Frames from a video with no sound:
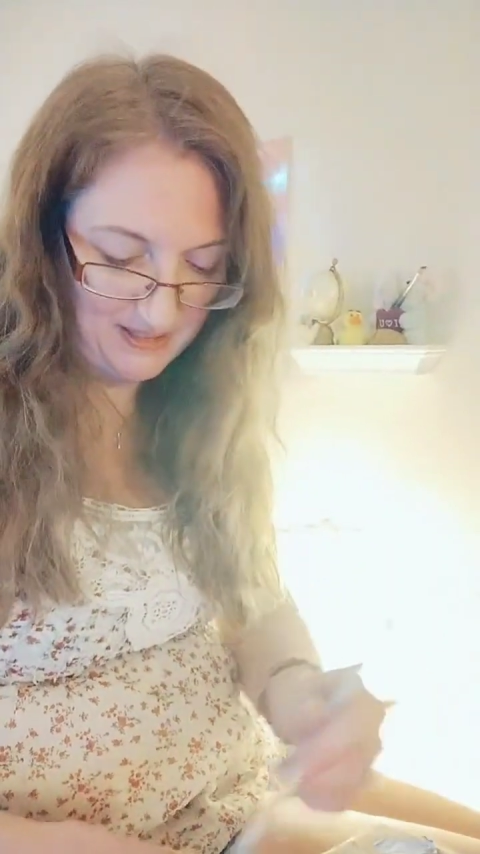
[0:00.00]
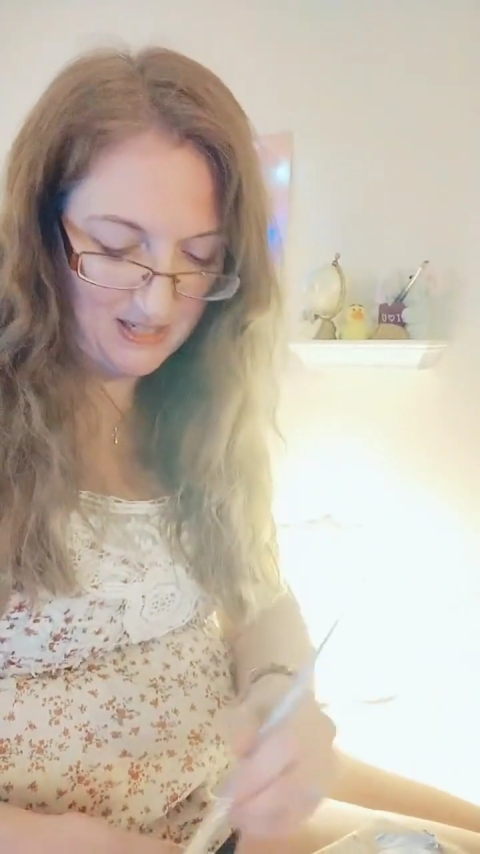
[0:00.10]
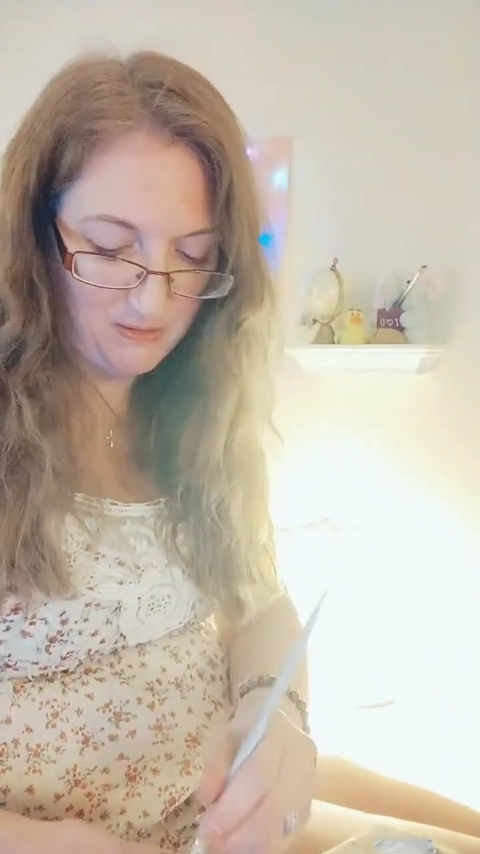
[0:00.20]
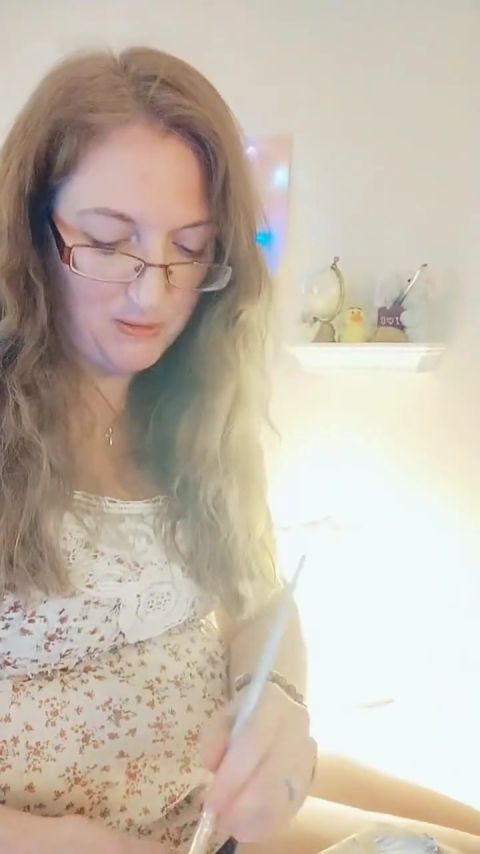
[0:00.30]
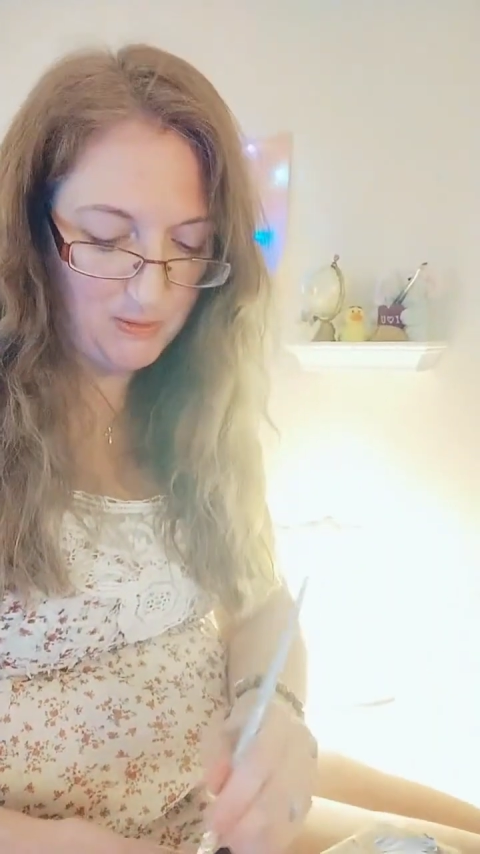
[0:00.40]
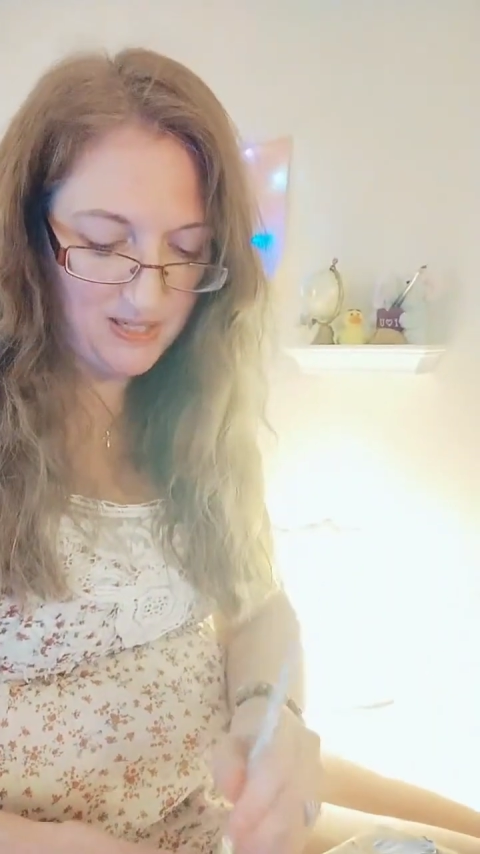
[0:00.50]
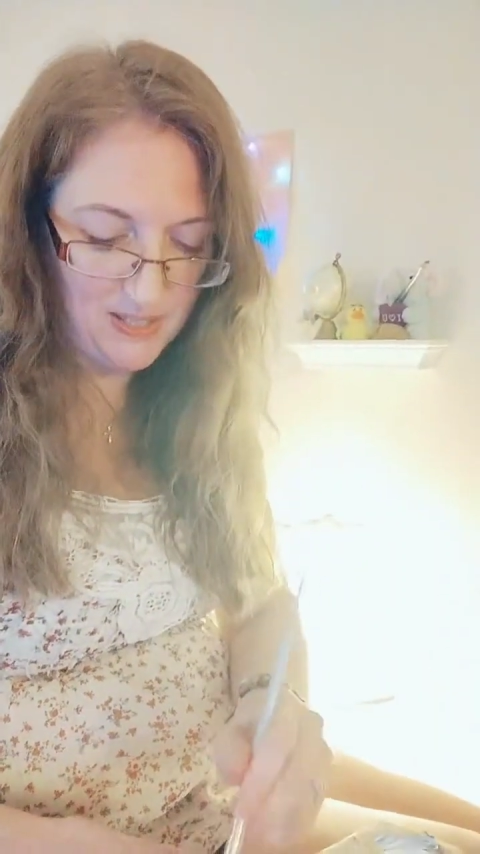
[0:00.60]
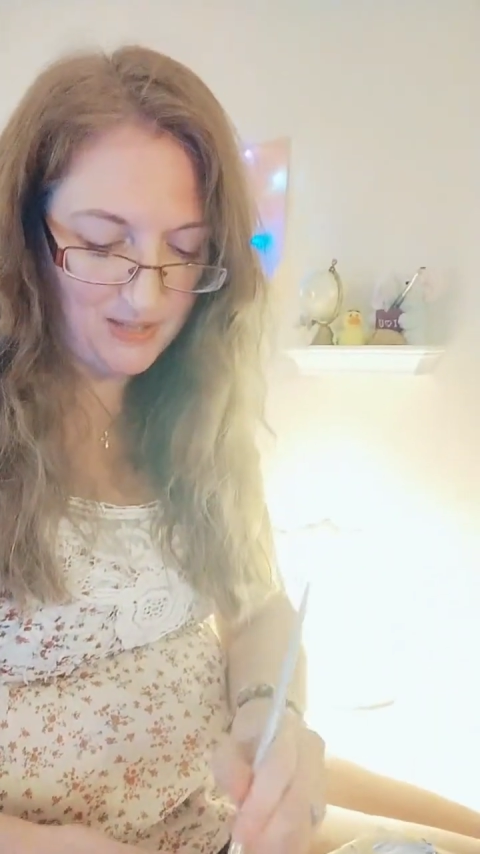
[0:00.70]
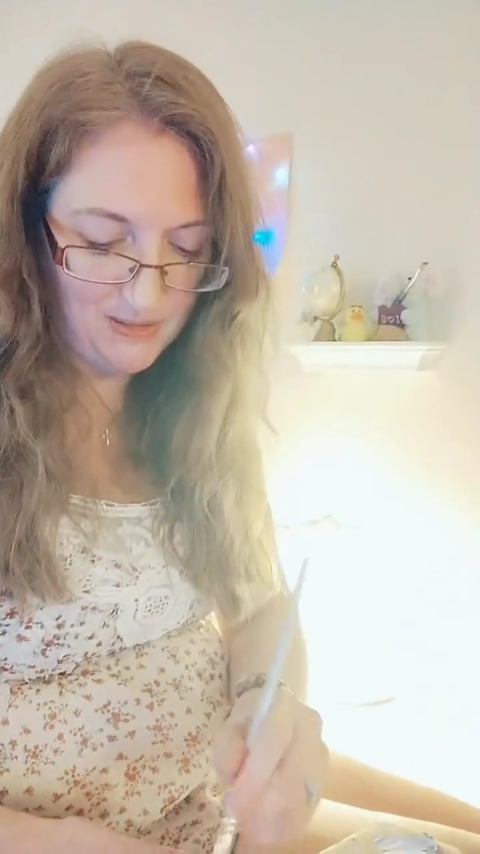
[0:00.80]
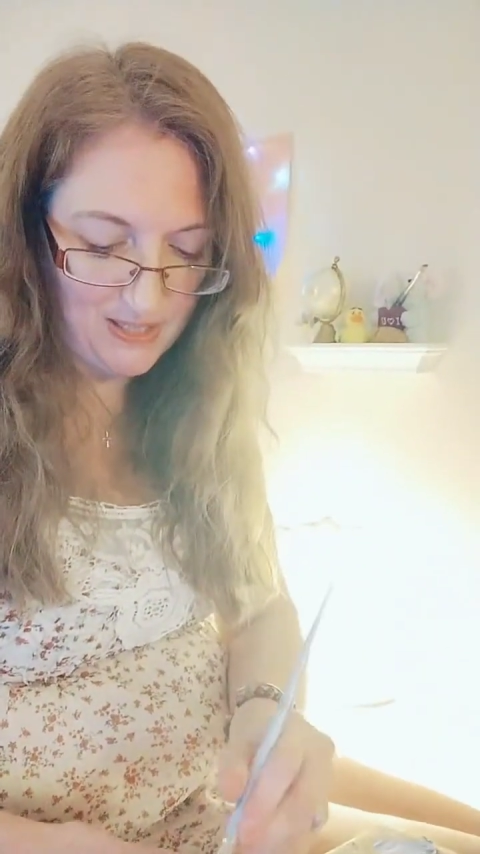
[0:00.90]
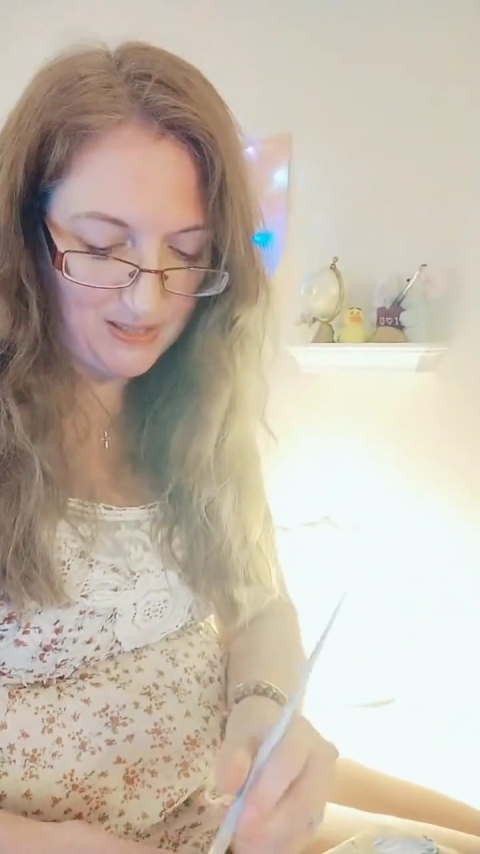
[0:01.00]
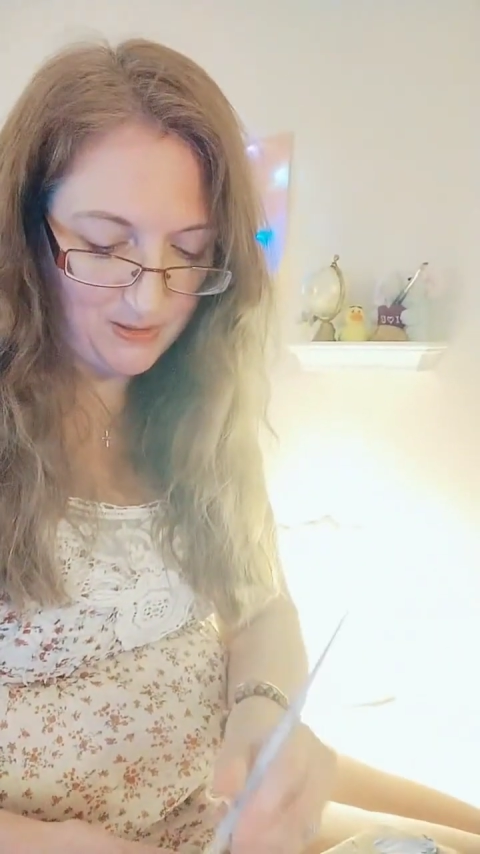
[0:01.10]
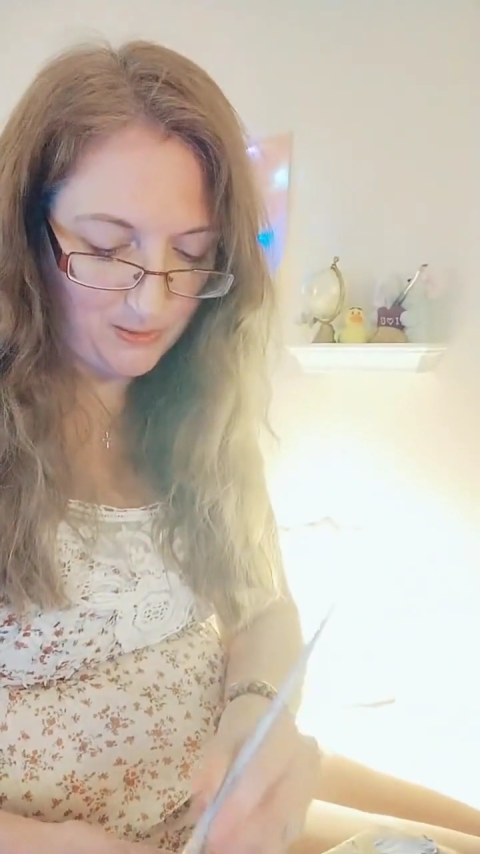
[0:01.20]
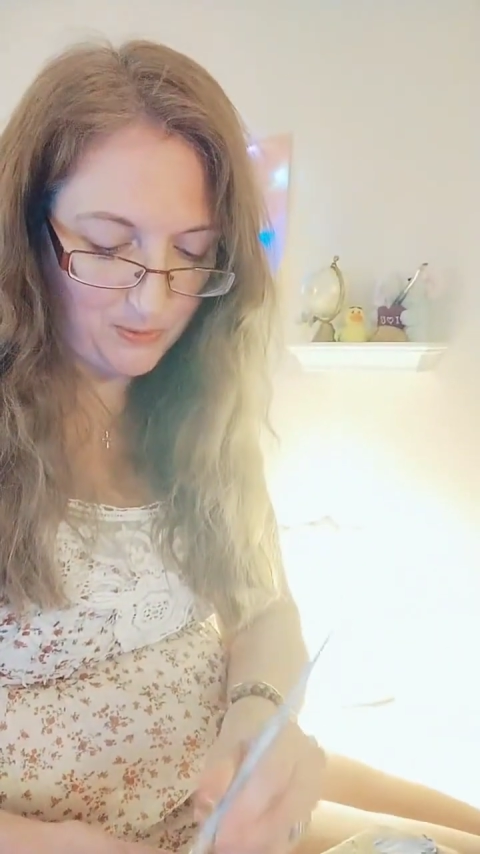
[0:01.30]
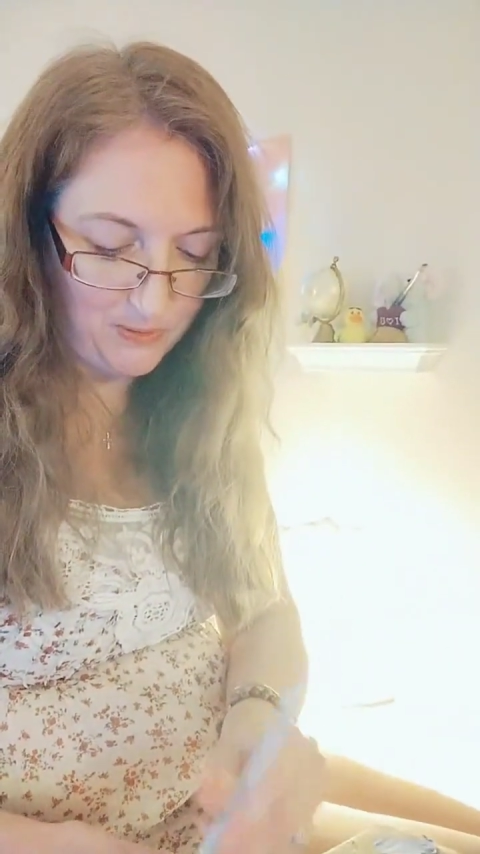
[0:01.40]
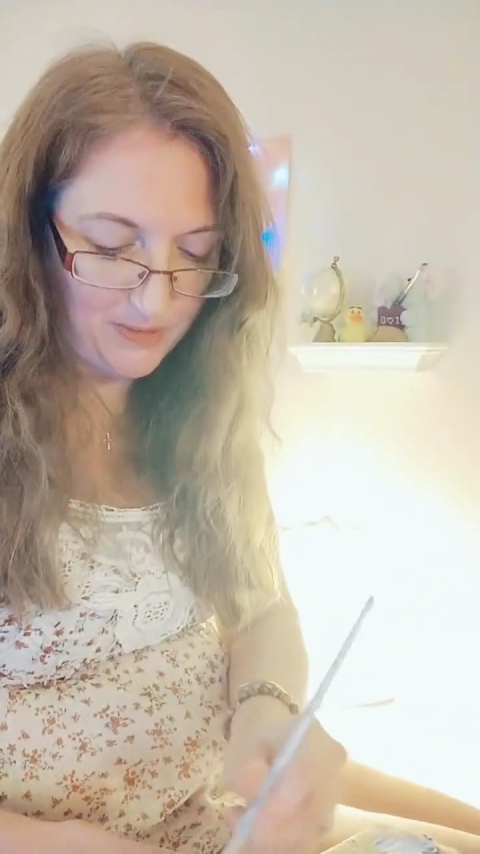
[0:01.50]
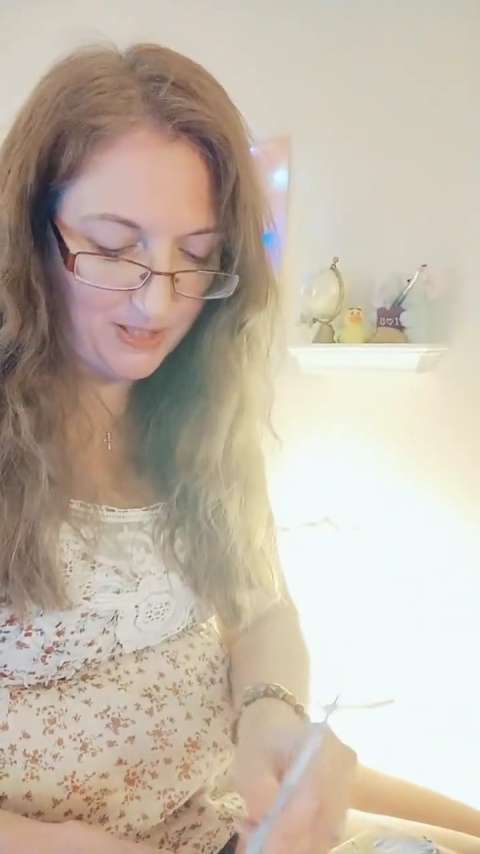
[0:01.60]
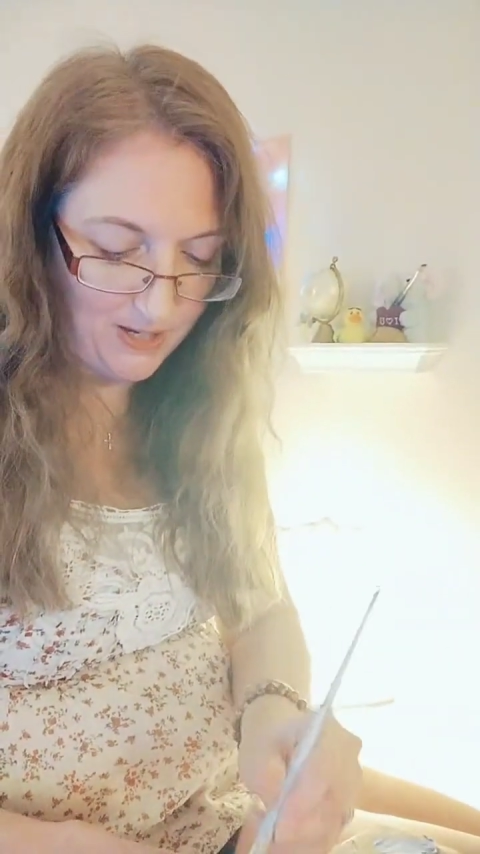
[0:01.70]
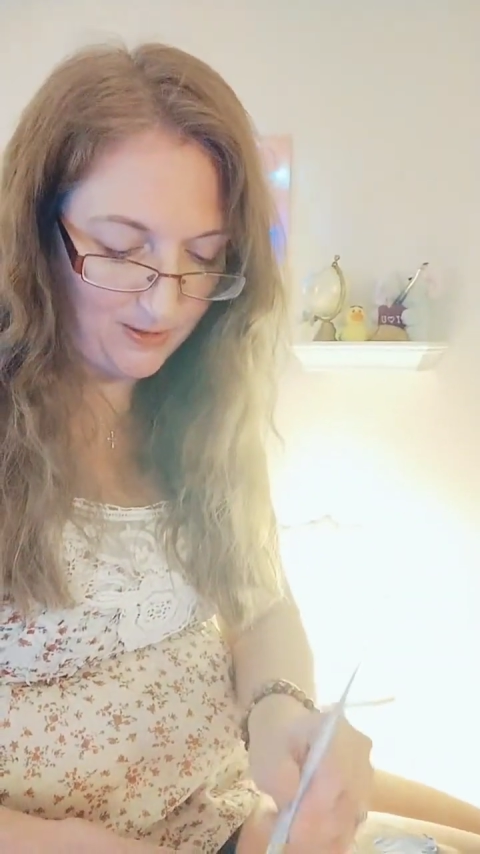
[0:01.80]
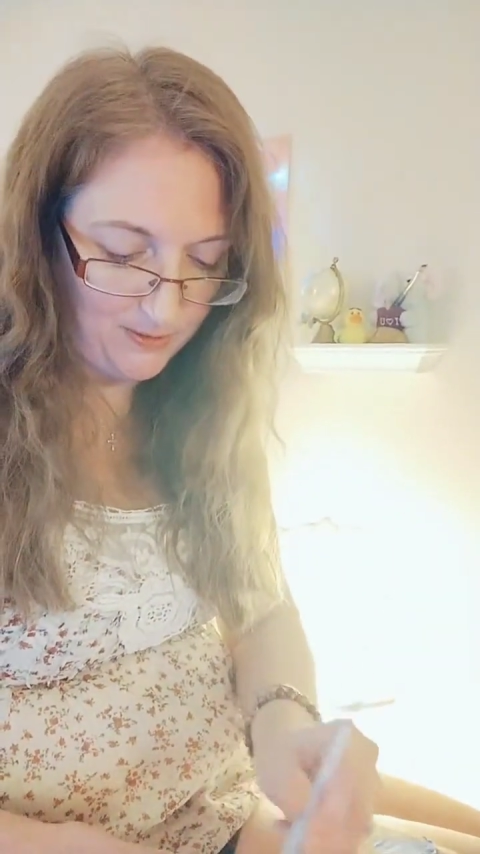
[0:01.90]
I don't know what it sounds like through the
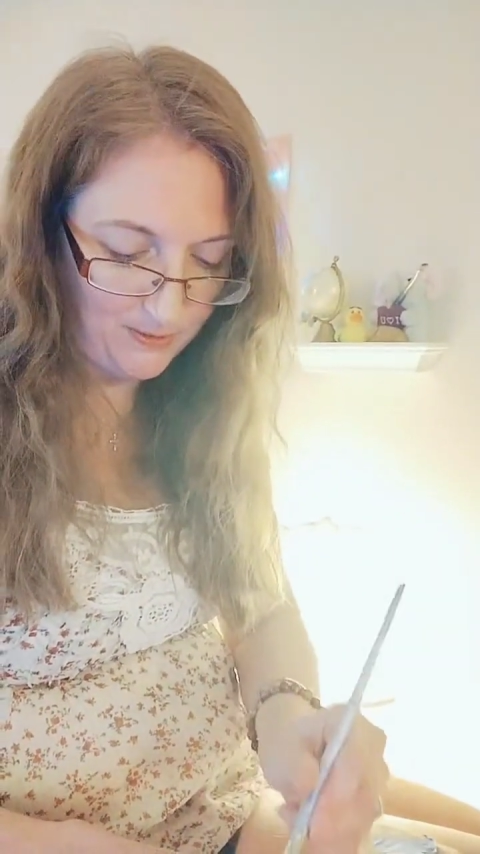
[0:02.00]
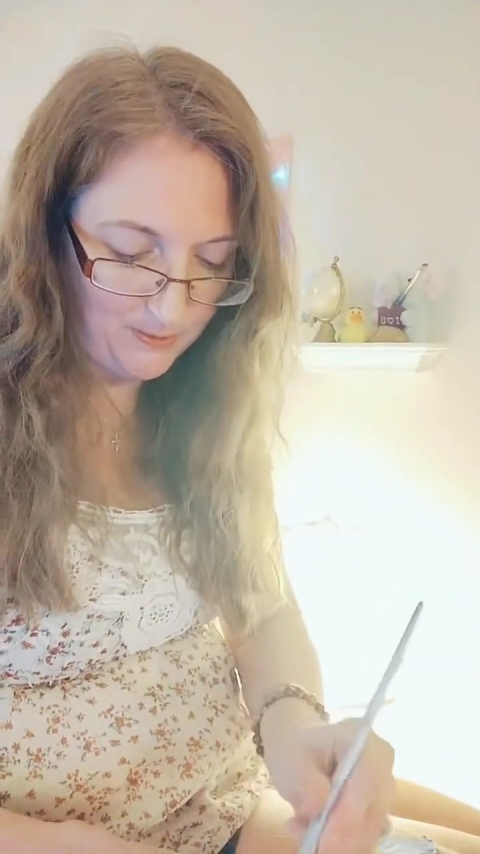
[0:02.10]
video.